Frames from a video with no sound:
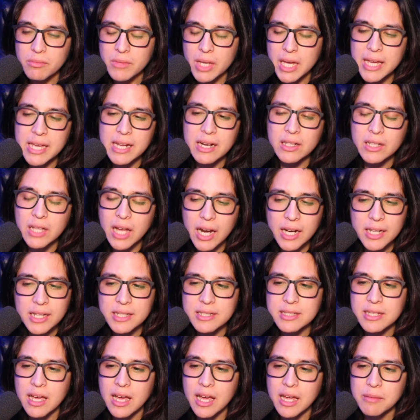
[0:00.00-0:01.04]
and a lot of the
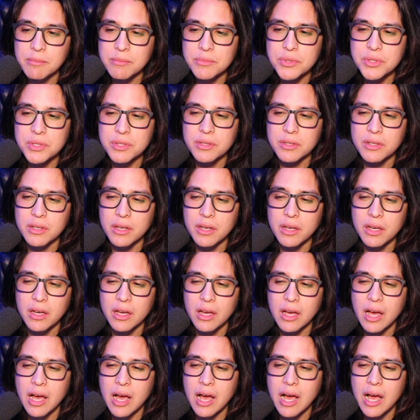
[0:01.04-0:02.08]
times
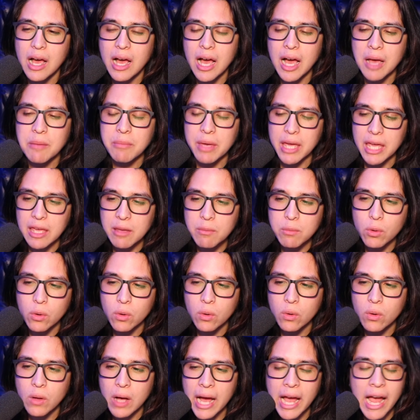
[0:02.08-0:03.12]
uh, I'm
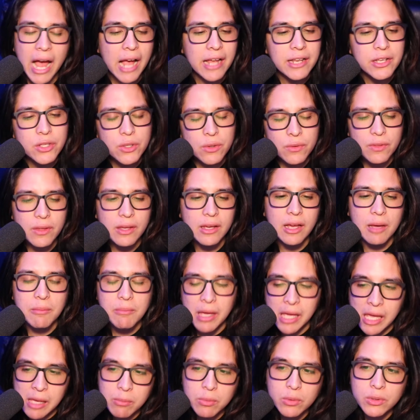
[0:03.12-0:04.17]
able, I, I do think I'm
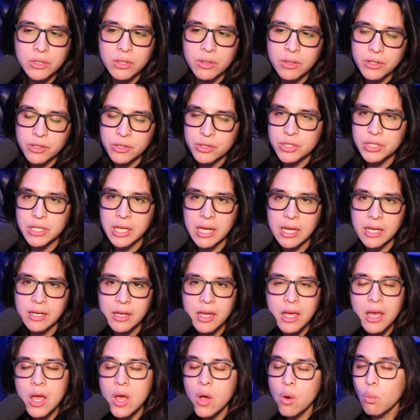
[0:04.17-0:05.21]
able to understand
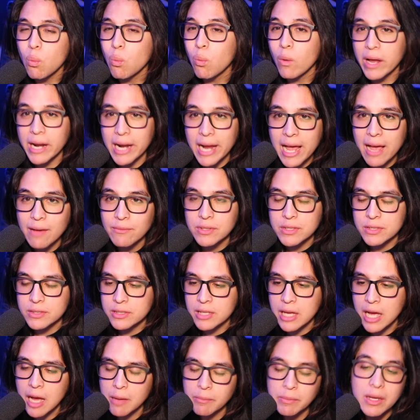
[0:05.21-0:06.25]
when I have to
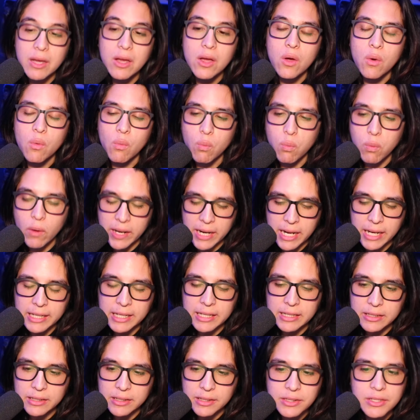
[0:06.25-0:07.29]
stop, when I
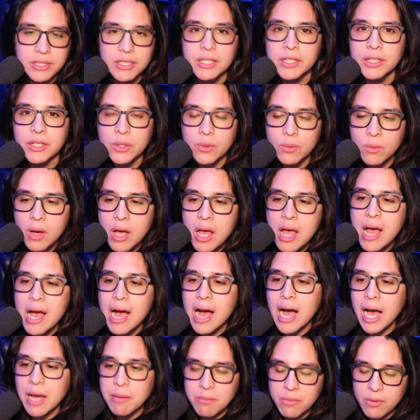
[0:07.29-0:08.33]
can continue.
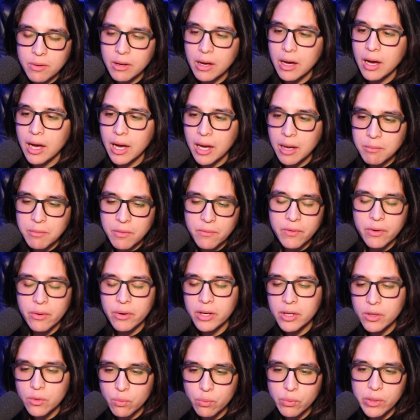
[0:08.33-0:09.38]
I'm a, I'm a
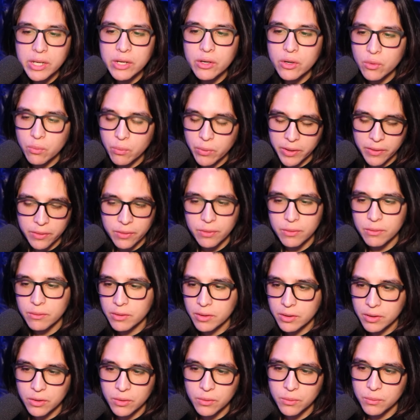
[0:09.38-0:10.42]
very good reader with,
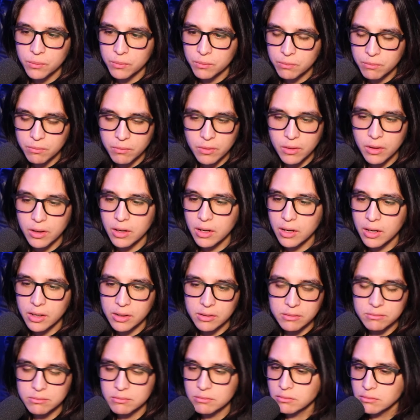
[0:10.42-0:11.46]
you know,
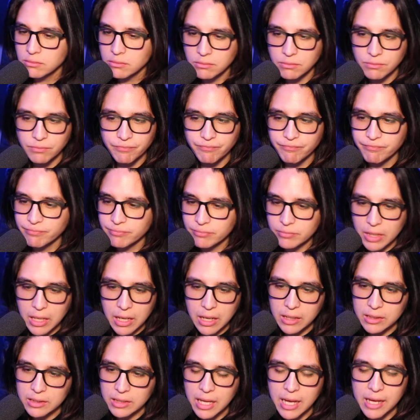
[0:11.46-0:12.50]
uh,
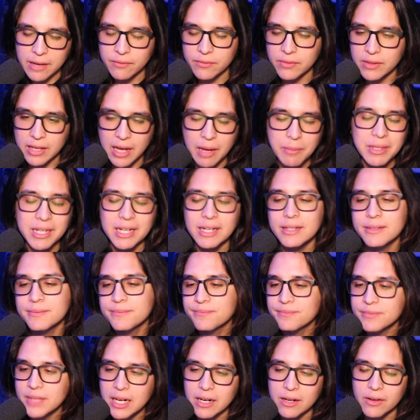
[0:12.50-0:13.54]
a lot of things. I mean, I
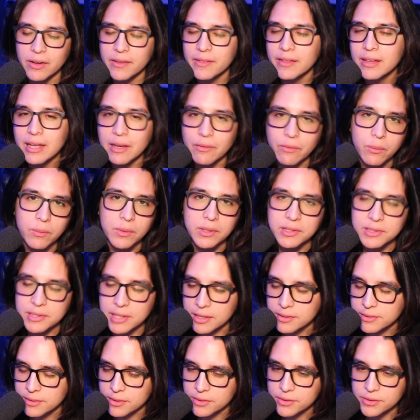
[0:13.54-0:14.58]
don't know. I think everyone
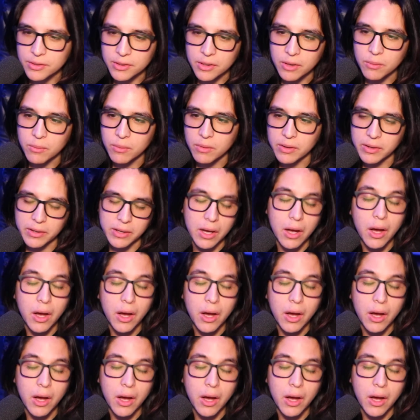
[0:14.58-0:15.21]
says this, you know, we're like,